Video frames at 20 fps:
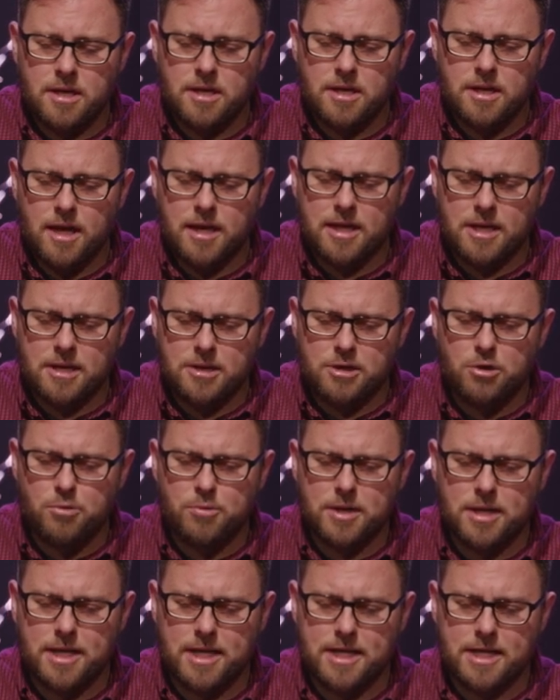And that you
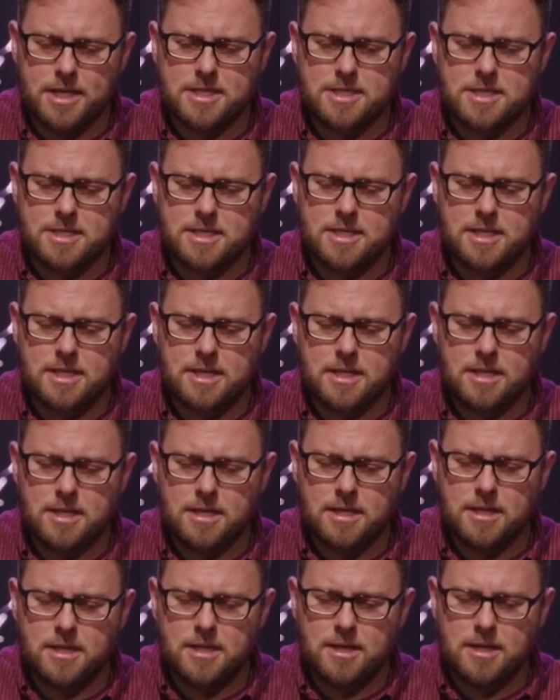would lead us
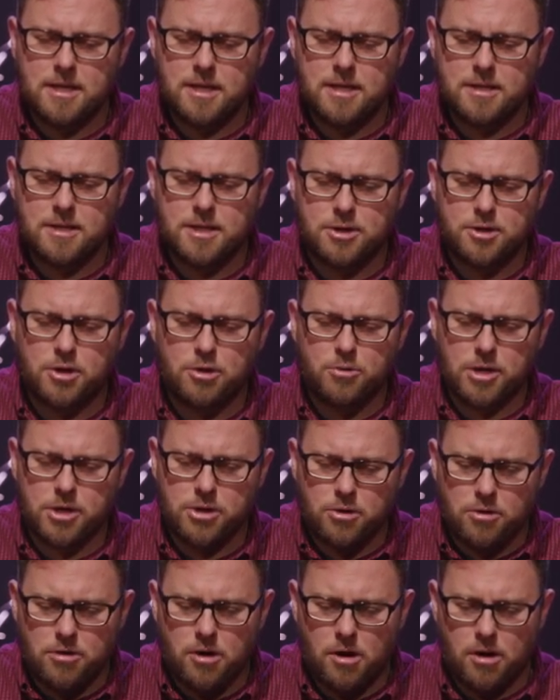to do what
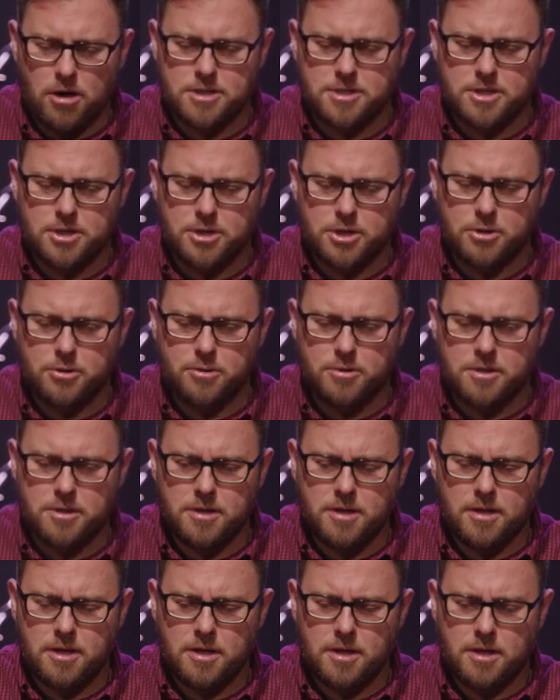you called us to do,
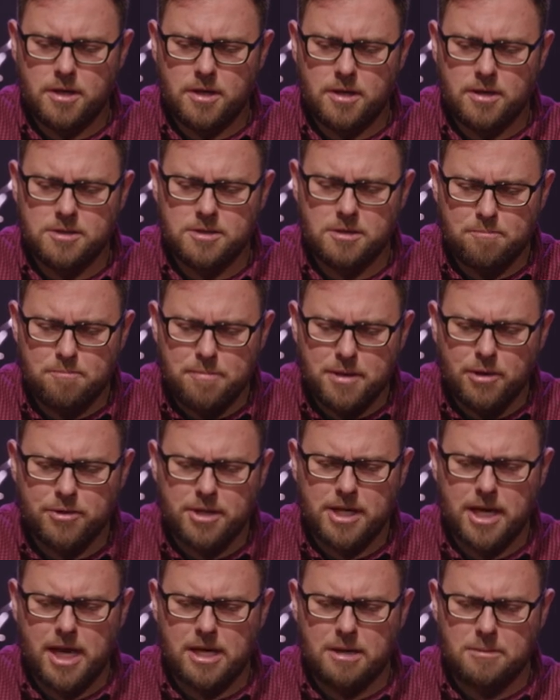to build
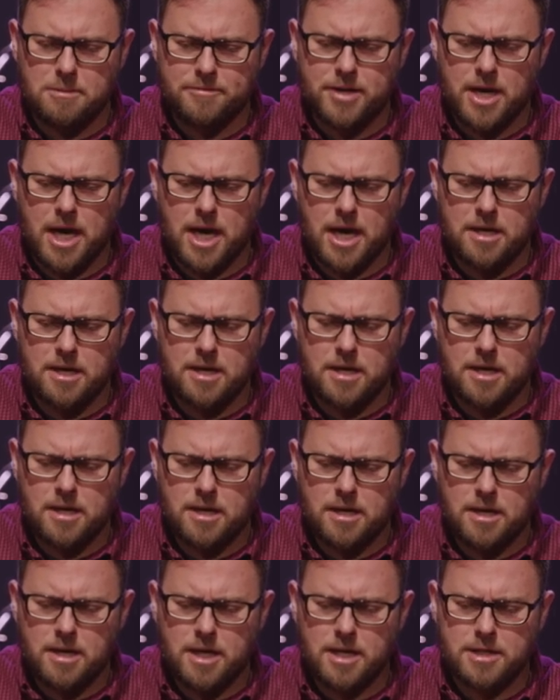the kingdom of God
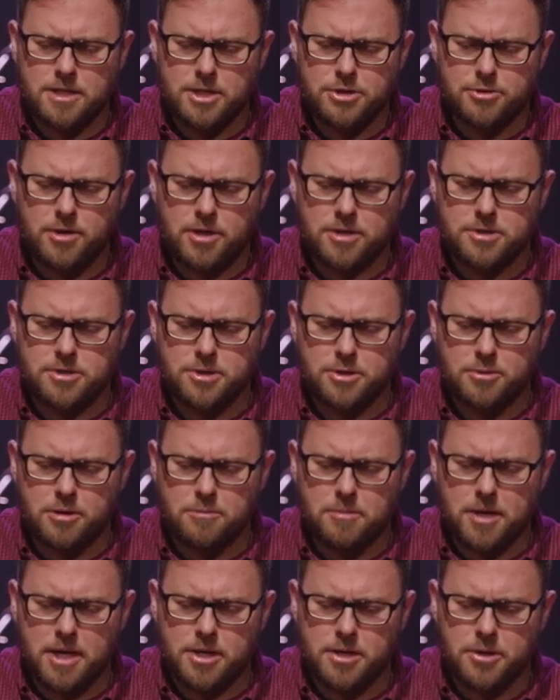and to trust you and
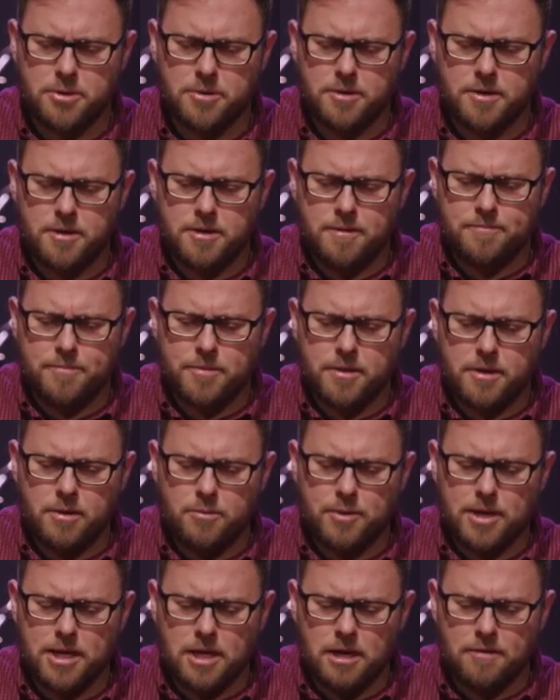obey you.
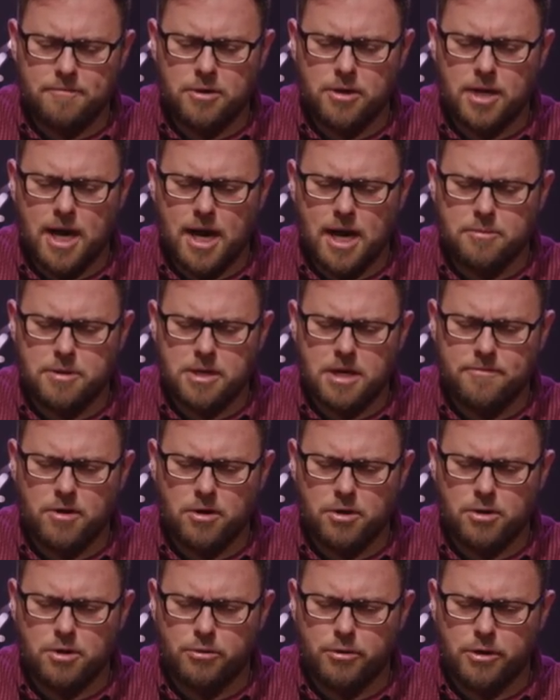We love you, God. We give you all
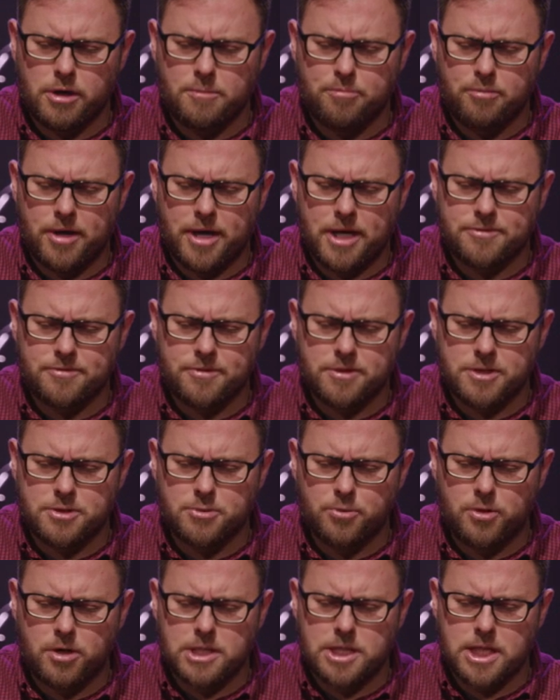the glory and praise for this
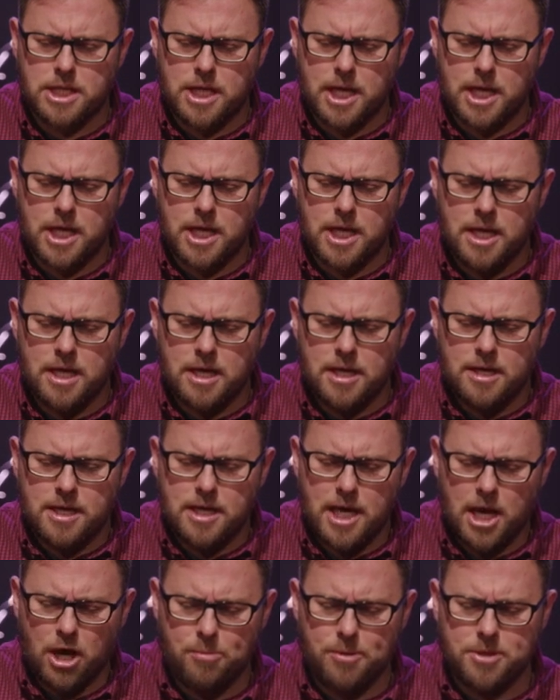word today.
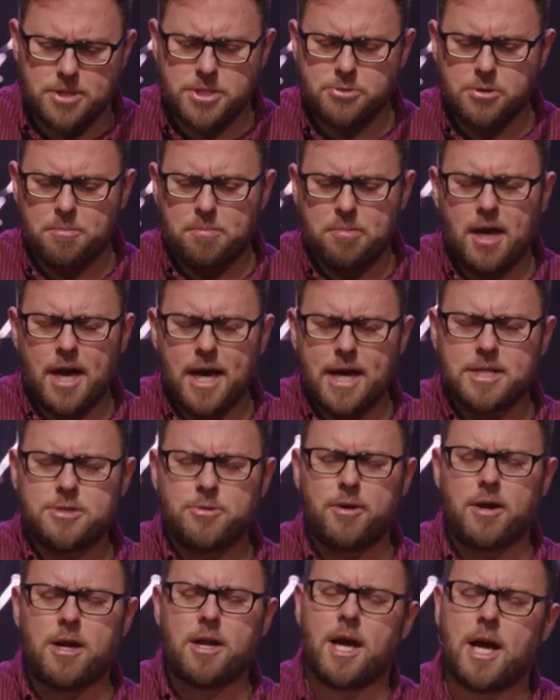Help us to apply it
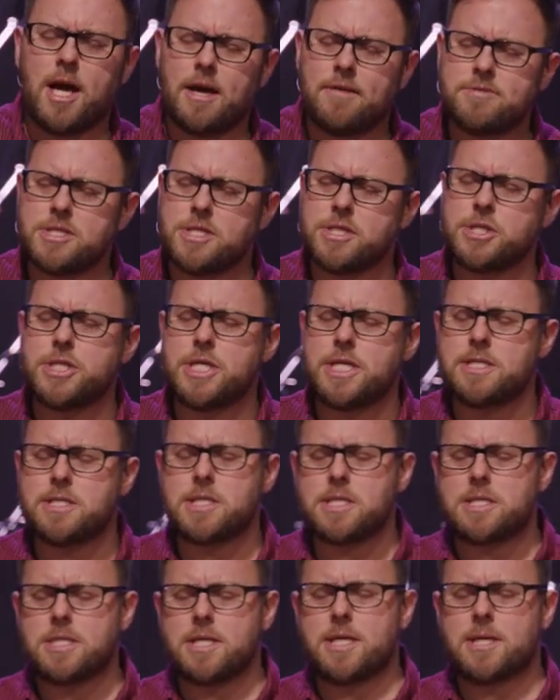to our lives. In
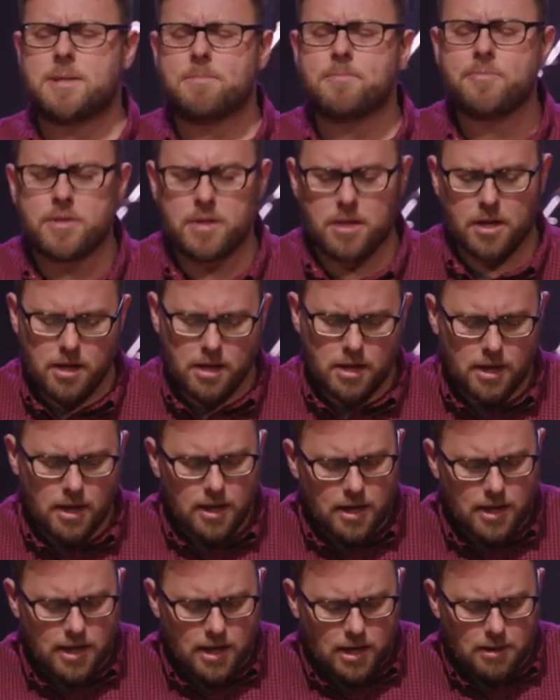Jesus' name,
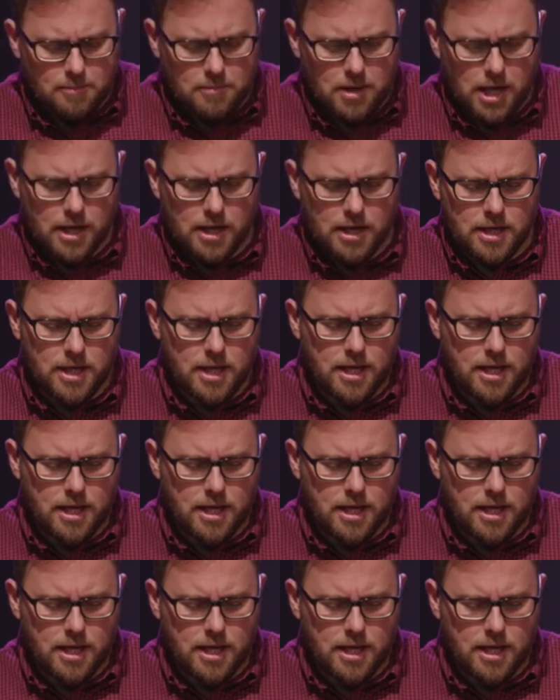amen.